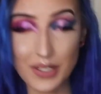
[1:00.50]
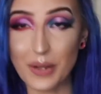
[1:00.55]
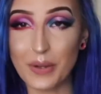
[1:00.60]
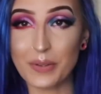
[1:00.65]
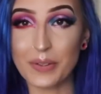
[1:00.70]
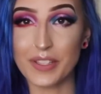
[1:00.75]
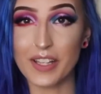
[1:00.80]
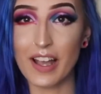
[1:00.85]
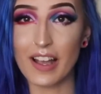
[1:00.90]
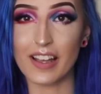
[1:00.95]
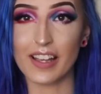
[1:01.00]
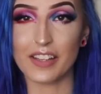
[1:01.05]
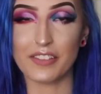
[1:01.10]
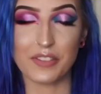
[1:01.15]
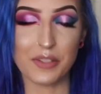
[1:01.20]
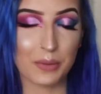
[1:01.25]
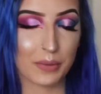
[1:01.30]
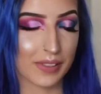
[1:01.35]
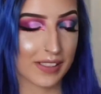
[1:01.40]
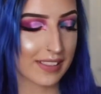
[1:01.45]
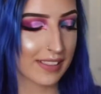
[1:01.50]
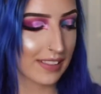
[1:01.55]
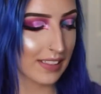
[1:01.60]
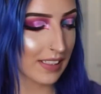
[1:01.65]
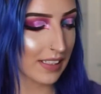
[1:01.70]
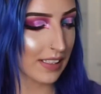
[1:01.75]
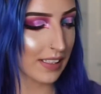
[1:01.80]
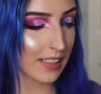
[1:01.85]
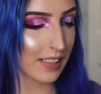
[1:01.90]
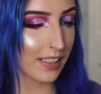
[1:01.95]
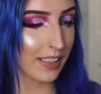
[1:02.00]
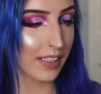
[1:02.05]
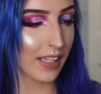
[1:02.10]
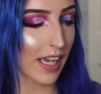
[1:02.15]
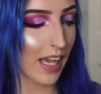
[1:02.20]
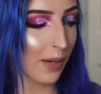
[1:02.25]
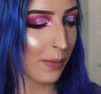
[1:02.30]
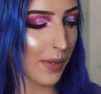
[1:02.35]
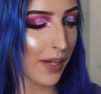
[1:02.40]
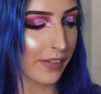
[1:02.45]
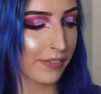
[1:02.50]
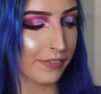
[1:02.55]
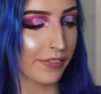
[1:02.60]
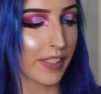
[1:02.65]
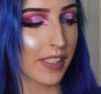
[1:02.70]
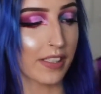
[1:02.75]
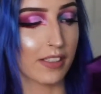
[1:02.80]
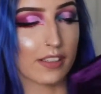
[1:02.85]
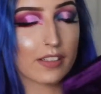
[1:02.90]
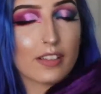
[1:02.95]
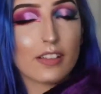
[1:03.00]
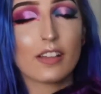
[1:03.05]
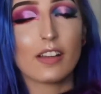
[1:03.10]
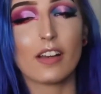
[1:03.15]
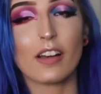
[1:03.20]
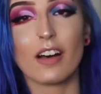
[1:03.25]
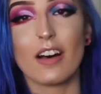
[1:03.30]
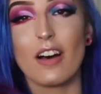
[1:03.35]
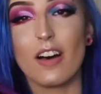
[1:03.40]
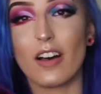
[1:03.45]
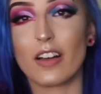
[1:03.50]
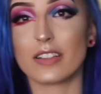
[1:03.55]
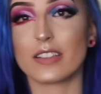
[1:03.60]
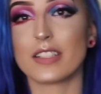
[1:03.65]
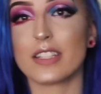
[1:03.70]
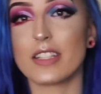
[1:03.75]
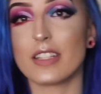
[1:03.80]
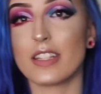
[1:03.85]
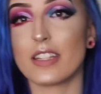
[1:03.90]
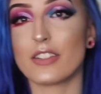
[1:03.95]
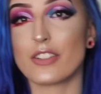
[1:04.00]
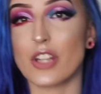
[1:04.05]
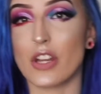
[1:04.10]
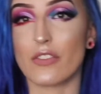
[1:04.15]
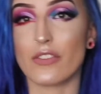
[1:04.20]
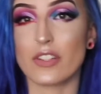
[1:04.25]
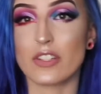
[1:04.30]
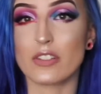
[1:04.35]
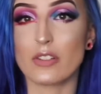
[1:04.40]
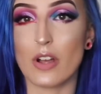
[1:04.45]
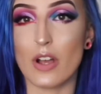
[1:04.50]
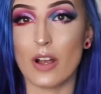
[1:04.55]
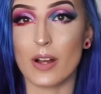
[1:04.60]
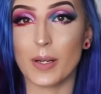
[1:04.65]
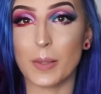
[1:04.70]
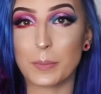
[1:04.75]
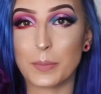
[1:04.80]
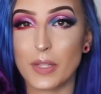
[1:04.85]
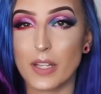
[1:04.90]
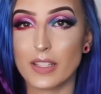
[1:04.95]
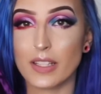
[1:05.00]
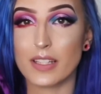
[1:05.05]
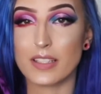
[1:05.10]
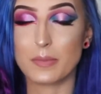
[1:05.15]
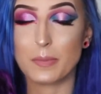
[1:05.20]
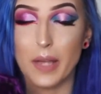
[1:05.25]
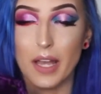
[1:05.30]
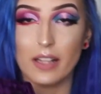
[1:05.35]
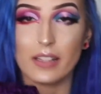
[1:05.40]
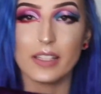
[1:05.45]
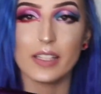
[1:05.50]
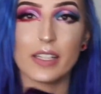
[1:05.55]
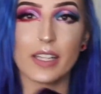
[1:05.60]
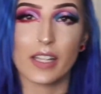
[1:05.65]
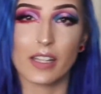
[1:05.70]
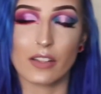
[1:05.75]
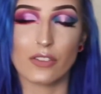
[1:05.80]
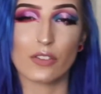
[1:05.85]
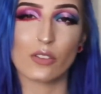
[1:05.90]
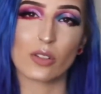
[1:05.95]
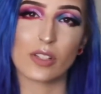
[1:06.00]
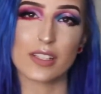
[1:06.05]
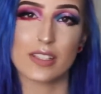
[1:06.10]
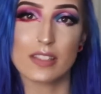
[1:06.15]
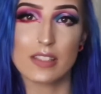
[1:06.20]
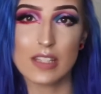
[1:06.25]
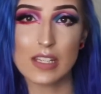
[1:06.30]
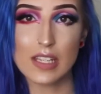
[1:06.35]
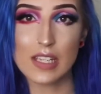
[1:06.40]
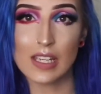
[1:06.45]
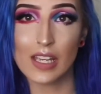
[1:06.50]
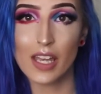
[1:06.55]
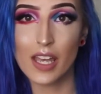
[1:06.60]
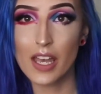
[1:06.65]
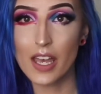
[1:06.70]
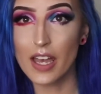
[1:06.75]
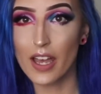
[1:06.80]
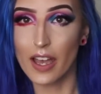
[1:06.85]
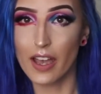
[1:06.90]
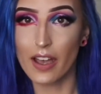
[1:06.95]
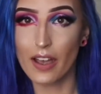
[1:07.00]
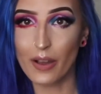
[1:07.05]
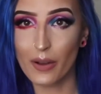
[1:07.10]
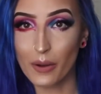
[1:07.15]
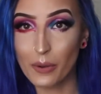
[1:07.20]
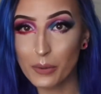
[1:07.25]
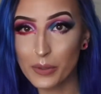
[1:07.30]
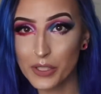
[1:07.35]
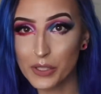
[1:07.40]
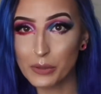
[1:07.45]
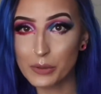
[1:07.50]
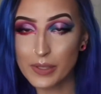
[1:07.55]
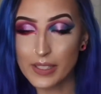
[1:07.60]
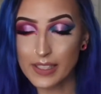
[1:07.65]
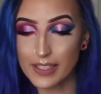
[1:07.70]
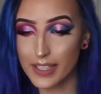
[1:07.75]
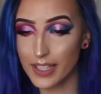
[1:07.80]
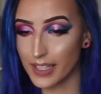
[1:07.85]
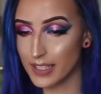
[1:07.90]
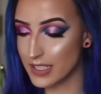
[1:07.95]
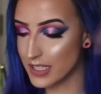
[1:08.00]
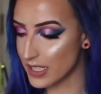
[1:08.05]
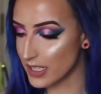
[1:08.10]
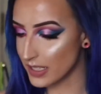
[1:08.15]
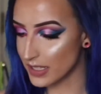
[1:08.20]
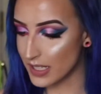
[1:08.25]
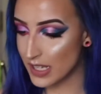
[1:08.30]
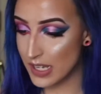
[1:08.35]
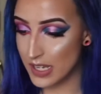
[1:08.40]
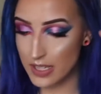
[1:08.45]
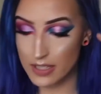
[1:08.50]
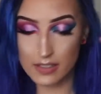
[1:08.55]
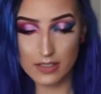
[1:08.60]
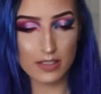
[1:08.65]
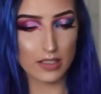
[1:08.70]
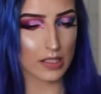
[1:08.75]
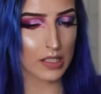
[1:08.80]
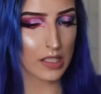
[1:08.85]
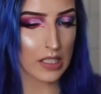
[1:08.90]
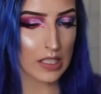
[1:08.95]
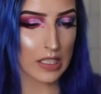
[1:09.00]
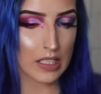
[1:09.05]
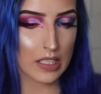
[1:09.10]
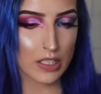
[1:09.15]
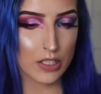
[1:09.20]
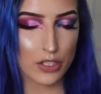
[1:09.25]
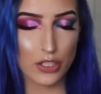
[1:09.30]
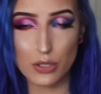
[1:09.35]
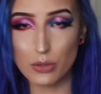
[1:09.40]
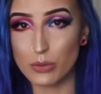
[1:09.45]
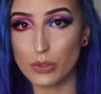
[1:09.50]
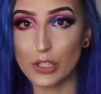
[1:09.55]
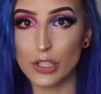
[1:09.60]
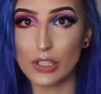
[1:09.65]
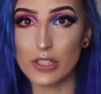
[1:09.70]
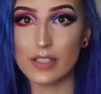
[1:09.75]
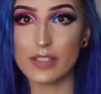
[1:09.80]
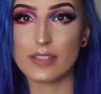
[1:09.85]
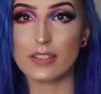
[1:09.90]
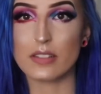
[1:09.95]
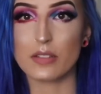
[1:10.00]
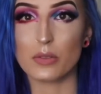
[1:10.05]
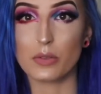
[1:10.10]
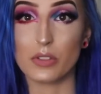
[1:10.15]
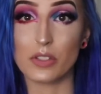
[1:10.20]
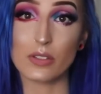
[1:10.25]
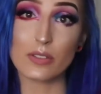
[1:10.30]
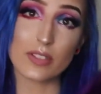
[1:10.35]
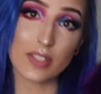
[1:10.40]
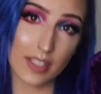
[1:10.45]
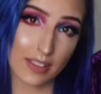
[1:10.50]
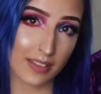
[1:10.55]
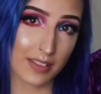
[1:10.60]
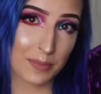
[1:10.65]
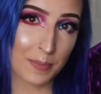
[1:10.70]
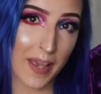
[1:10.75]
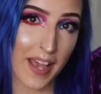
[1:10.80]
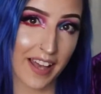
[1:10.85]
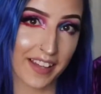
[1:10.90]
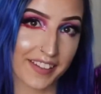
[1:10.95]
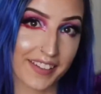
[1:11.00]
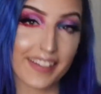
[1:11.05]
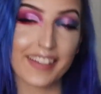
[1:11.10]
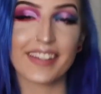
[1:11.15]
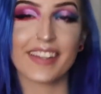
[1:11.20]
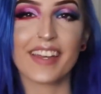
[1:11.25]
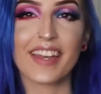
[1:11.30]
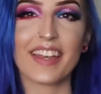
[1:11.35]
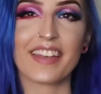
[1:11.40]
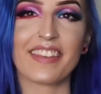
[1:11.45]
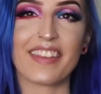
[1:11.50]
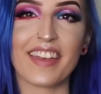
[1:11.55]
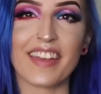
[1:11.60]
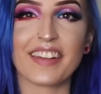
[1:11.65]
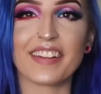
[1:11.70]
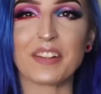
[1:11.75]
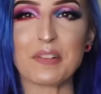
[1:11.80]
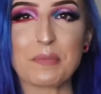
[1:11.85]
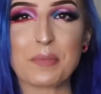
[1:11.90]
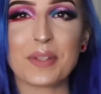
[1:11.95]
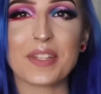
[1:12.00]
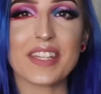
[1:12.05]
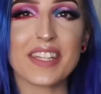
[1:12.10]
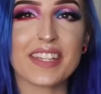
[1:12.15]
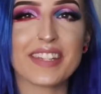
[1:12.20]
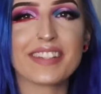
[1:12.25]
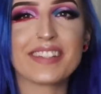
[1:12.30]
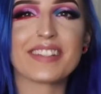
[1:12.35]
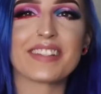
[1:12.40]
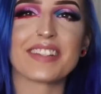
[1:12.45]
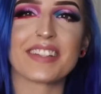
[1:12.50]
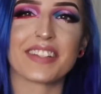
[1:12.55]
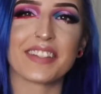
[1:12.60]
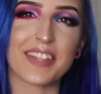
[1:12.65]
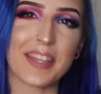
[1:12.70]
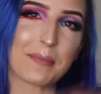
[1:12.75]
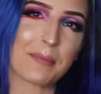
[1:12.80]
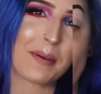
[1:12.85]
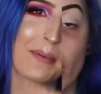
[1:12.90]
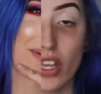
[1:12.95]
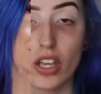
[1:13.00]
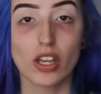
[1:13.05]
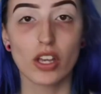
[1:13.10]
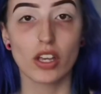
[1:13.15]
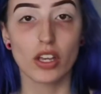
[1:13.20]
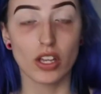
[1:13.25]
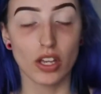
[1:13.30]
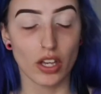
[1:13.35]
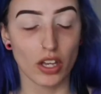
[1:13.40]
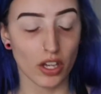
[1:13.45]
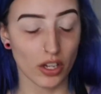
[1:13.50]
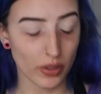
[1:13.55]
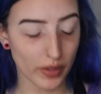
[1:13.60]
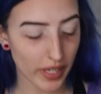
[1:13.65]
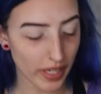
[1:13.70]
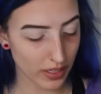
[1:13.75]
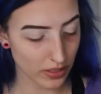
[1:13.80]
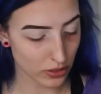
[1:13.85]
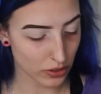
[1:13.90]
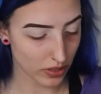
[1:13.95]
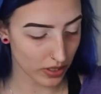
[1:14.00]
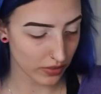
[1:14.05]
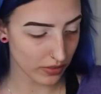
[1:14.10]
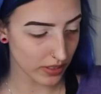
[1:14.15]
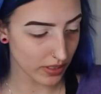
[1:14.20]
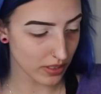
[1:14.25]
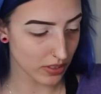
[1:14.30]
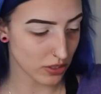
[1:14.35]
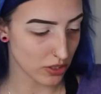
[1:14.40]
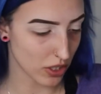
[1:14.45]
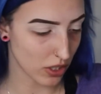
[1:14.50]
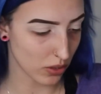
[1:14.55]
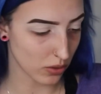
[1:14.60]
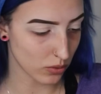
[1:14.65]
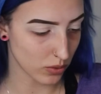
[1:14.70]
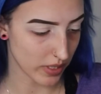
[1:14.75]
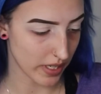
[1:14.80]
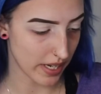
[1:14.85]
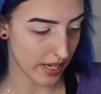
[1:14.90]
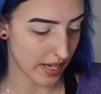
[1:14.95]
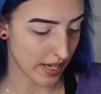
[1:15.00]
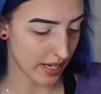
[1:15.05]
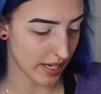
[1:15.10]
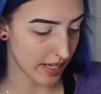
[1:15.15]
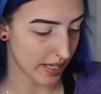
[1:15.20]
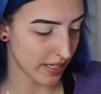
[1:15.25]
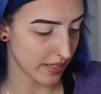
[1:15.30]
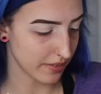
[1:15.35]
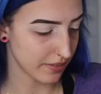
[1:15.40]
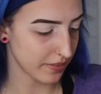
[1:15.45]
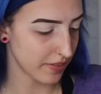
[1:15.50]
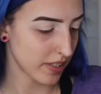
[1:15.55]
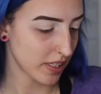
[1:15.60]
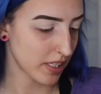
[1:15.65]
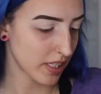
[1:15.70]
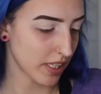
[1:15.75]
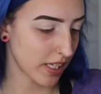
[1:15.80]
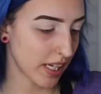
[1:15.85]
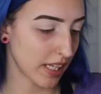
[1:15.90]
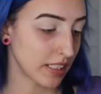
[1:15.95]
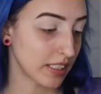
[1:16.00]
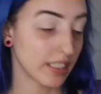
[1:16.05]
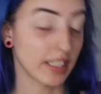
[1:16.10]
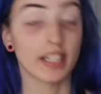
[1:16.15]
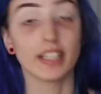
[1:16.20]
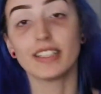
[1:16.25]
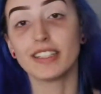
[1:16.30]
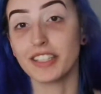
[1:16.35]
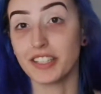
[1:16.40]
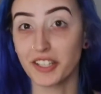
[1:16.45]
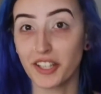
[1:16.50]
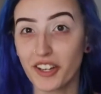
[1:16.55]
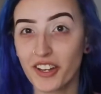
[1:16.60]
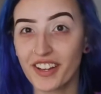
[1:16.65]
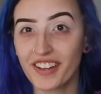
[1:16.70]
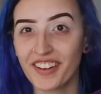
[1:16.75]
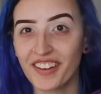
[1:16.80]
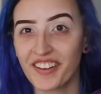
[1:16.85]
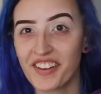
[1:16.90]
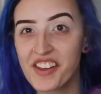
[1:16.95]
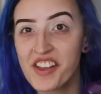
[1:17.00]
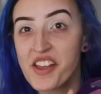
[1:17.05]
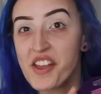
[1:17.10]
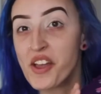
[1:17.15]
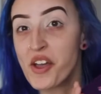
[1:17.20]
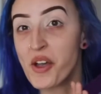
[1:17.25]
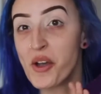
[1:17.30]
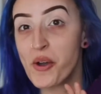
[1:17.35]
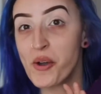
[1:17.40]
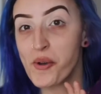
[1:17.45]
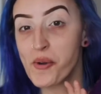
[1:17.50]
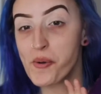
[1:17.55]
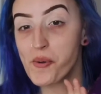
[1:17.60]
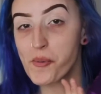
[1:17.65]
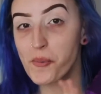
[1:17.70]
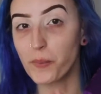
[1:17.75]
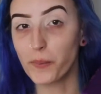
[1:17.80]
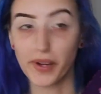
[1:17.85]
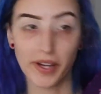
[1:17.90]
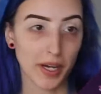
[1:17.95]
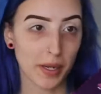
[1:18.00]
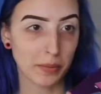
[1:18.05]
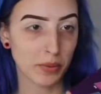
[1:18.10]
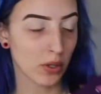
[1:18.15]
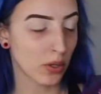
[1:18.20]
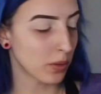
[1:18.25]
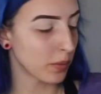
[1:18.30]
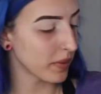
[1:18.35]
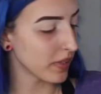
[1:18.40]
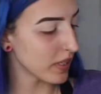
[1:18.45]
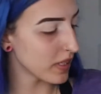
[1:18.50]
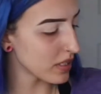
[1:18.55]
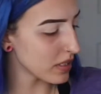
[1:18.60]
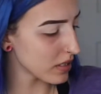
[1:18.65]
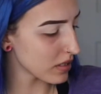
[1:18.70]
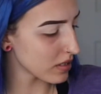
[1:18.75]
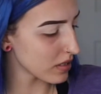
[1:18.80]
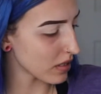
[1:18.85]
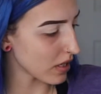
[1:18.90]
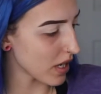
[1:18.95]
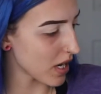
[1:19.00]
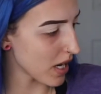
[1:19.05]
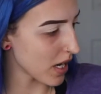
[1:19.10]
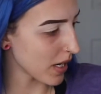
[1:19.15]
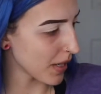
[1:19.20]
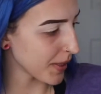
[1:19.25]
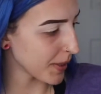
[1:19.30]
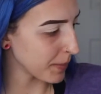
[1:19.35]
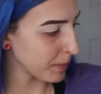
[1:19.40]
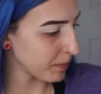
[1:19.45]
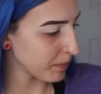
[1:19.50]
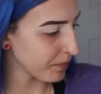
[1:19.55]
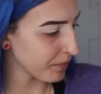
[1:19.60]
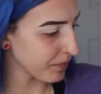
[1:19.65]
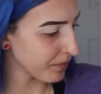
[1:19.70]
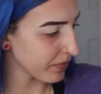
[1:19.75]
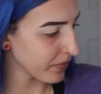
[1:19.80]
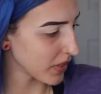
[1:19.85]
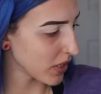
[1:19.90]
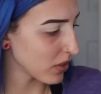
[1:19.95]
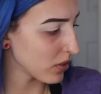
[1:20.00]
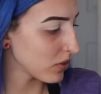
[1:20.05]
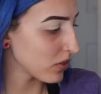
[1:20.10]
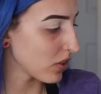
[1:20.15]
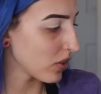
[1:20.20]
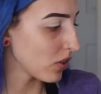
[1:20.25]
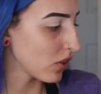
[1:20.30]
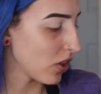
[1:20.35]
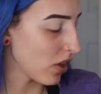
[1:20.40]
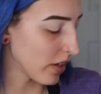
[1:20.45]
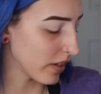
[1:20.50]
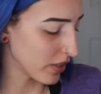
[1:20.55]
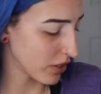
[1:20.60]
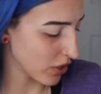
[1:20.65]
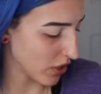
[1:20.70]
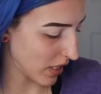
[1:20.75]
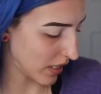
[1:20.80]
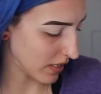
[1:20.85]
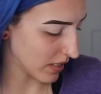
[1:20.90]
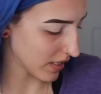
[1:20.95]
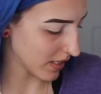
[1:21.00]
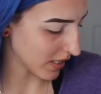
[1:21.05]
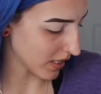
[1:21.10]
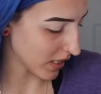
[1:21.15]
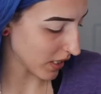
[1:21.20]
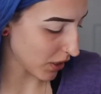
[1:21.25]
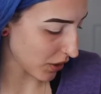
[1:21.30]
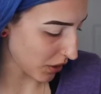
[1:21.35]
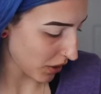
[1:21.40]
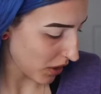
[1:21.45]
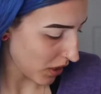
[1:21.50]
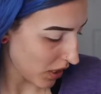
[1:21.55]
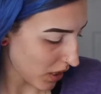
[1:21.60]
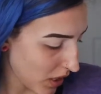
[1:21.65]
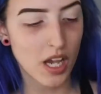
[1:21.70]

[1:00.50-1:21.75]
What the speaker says: yeah, if you want to see how I feel on the Jeffree Star Bloodlust palette, and if you want to see how you can get these two looks using this palette, then please keep on watching. Okay, so I really don't have any idea where I'm going with this. There's a lot of shade in here.